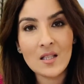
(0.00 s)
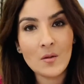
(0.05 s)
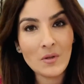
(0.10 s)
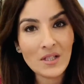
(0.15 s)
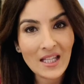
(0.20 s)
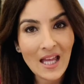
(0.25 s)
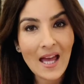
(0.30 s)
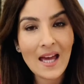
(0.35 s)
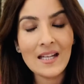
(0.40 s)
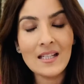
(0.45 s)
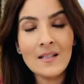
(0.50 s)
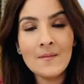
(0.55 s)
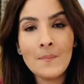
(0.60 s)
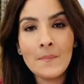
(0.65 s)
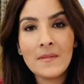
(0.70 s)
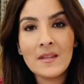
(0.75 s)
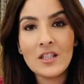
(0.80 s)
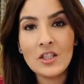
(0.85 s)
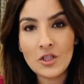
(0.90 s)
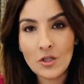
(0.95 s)
So again,
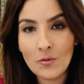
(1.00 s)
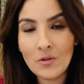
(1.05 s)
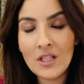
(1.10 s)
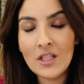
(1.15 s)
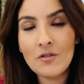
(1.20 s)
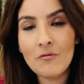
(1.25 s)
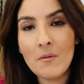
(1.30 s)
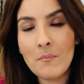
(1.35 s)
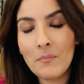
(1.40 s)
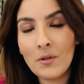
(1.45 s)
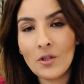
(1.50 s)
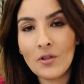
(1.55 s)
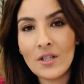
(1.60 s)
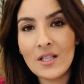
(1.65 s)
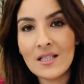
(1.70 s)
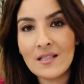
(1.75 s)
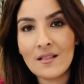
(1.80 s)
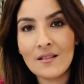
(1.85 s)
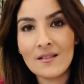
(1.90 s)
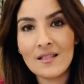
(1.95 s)
you do need your
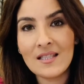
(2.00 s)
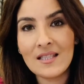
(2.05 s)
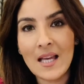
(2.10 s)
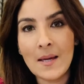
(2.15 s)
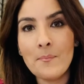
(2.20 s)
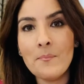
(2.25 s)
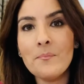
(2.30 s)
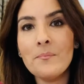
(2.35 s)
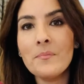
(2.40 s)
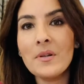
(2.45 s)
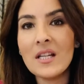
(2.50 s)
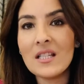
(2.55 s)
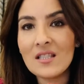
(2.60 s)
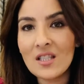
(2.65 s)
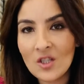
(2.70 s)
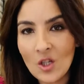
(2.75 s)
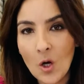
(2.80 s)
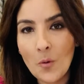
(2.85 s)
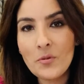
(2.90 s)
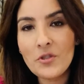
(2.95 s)
employees' consent, but it's
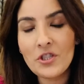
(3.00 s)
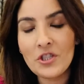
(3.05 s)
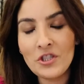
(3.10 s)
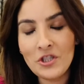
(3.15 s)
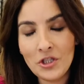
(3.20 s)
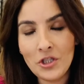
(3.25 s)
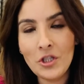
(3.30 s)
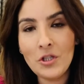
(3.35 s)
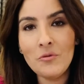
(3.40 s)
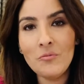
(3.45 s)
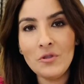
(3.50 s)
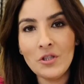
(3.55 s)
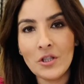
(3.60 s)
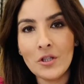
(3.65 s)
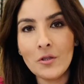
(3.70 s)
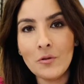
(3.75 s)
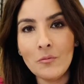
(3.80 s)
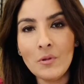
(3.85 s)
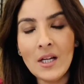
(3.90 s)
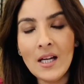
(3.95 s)
an option to
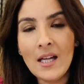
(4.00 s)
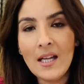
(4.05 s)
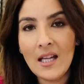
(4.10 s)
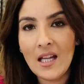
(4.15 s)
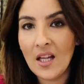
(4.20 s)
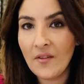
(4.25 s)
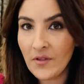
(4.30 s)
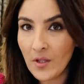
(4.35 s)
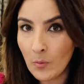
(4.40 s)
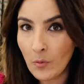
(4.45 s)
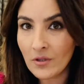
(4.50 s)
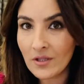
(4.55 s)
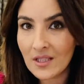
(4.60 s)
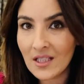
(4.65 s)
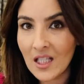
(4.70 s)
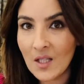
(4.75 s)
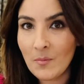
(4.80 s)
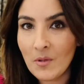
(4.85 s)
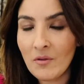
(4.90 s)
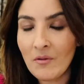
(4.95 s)
you if you want to
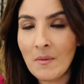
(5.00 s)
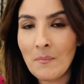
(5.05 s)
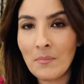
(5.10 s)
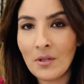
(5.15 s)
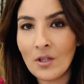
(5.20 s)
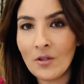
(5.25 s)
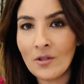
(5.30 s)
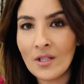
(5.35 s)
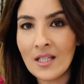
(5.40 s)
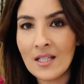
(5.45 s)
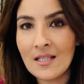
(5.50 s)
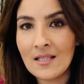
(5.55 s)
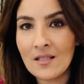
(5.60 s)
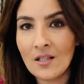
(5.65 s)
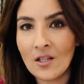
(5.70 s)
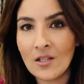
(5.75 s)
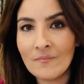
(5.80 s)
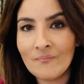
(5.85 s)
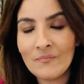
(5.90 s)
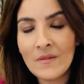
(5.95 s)
keep your employees
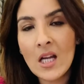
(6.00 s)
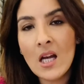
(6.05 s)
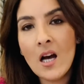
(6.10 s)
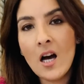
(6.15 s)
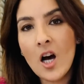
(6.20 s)
on.